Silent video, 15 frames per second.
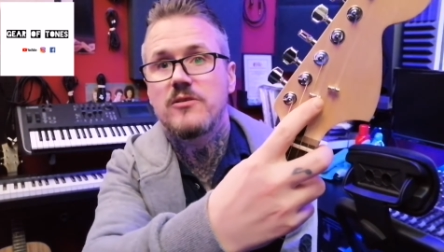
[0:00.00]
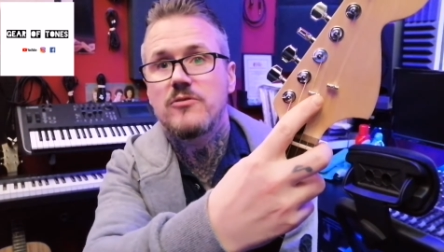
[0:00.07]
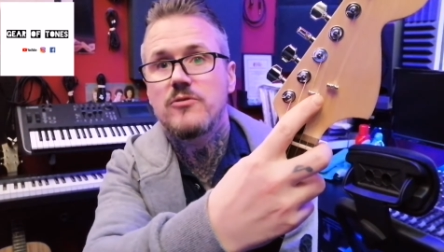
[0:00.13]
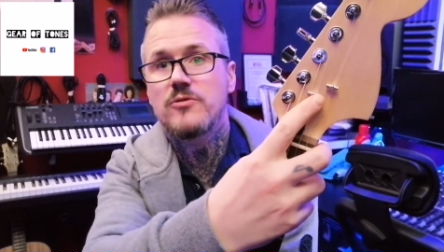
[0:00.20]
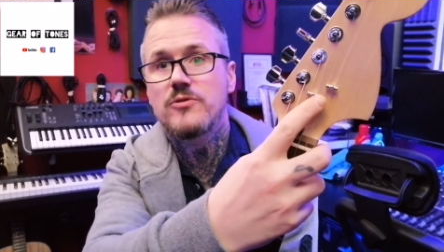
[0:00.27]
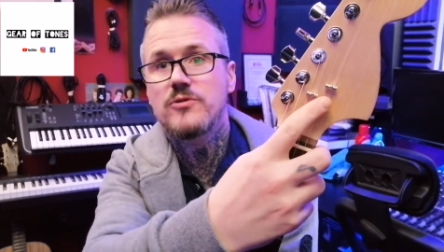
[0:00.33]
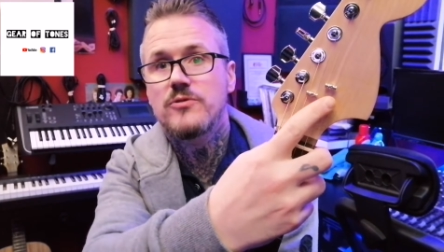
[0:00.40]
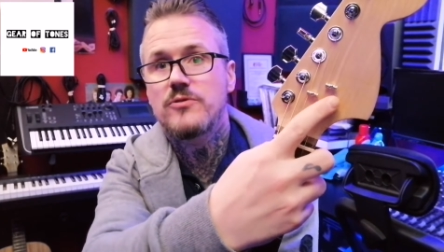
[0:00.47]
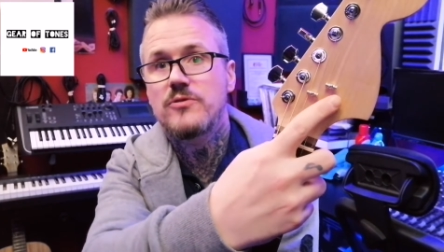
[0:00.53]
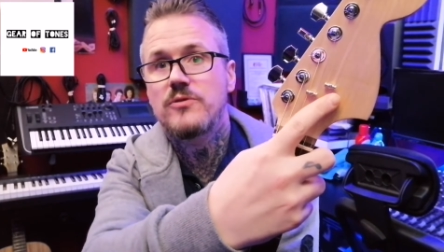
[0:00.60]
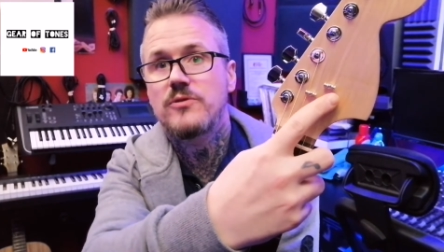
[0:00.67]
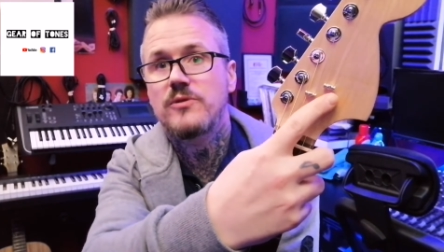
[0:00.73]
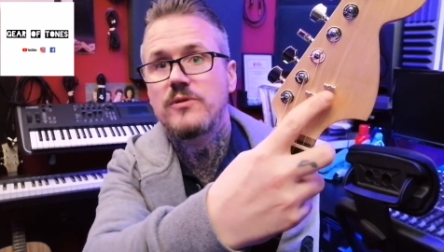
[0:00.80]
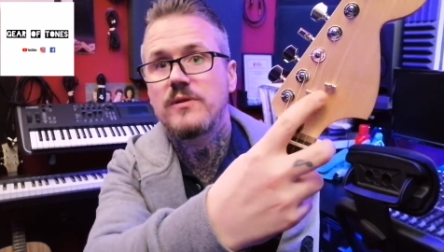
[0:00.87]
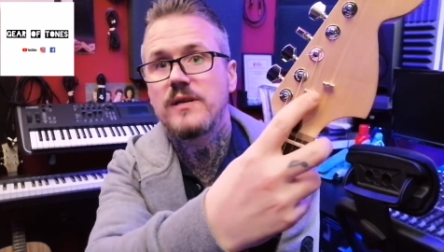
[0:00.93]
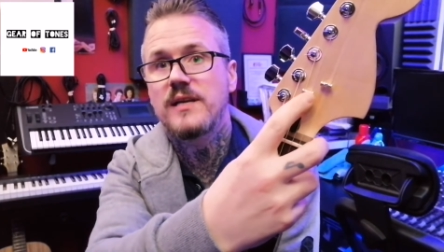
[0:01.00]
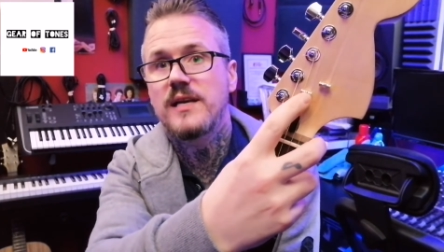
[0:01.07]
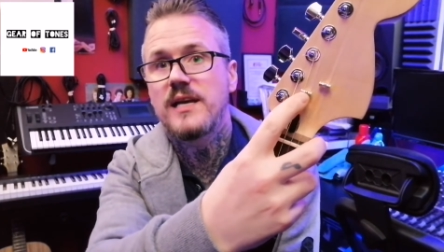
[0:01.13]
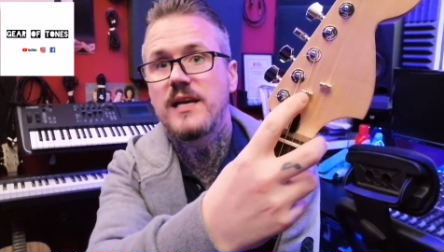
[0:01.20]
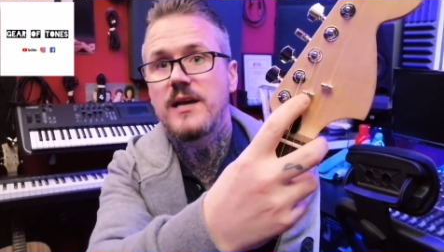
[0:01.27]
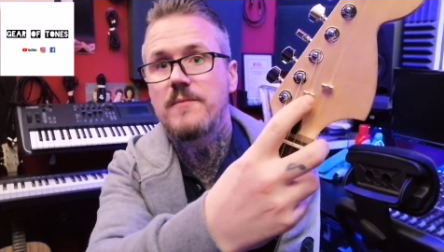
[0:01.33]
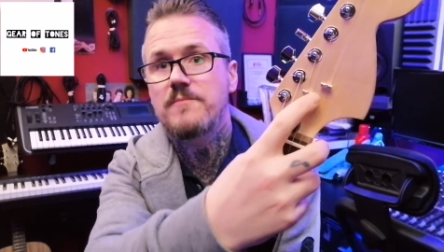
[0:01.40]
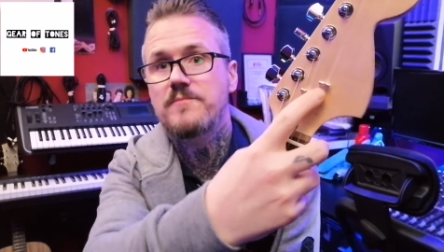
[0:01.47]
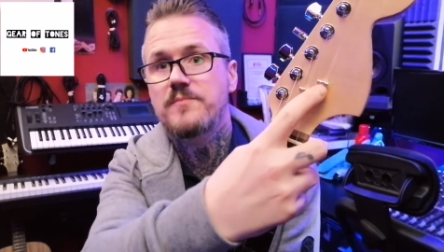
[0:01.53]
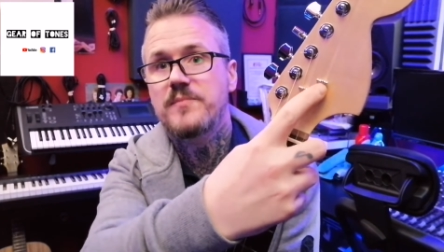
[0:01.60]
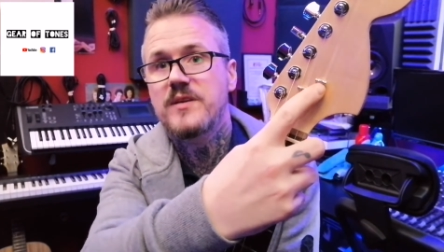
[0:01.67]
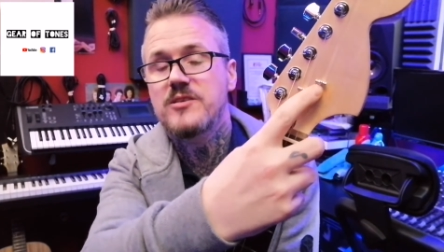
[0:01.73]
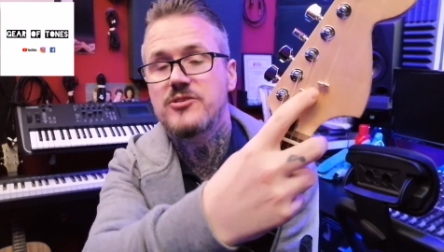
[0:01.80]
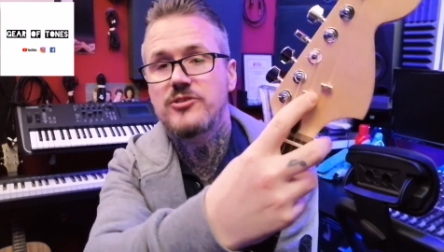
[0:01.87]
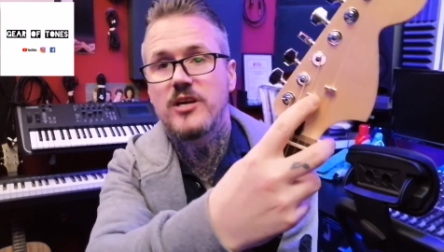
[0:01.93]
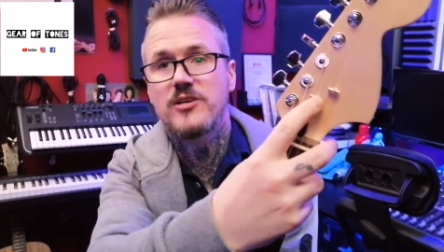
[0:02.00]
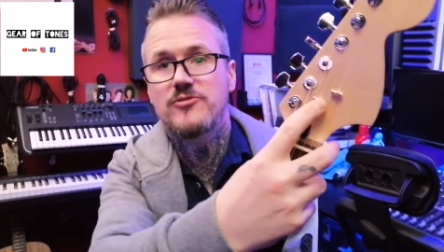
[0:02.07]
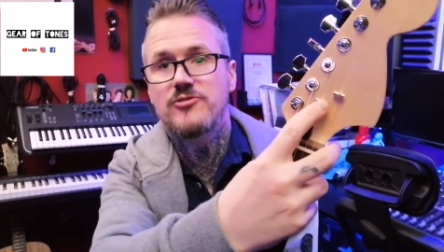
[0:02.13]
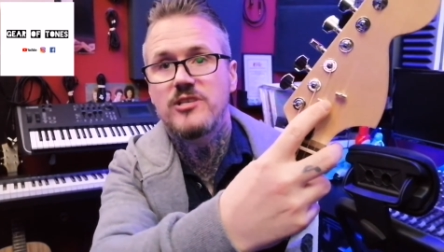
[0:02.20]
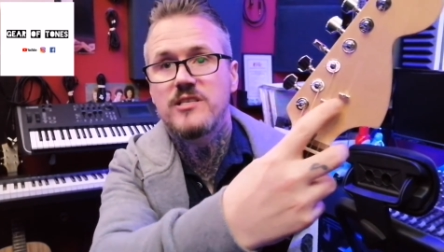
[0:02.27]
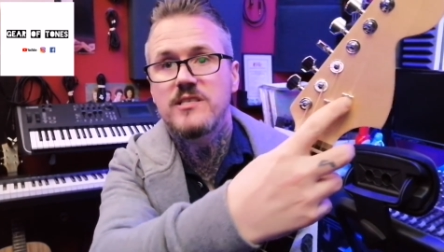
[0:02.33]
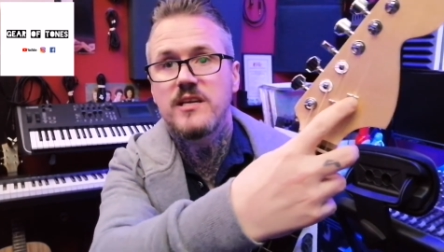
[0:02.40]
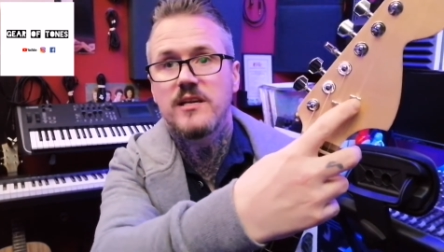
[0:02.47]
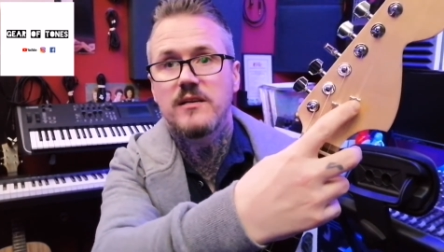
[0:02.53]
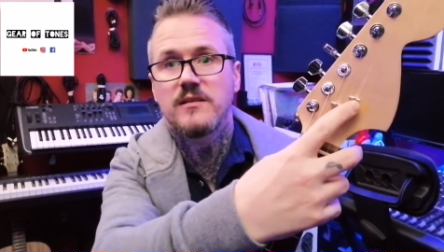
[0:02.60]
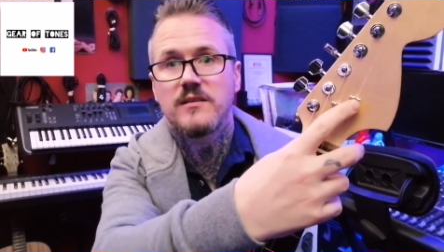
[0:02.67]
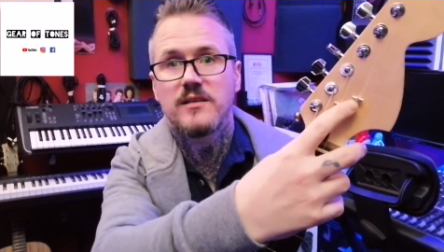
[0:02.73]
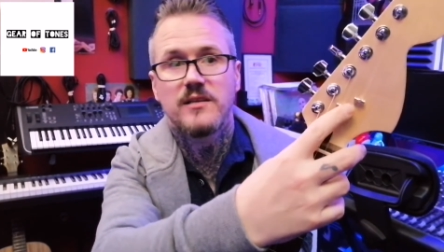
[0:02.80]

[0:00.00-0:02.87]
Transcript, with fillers: Gotoh um, string trees there,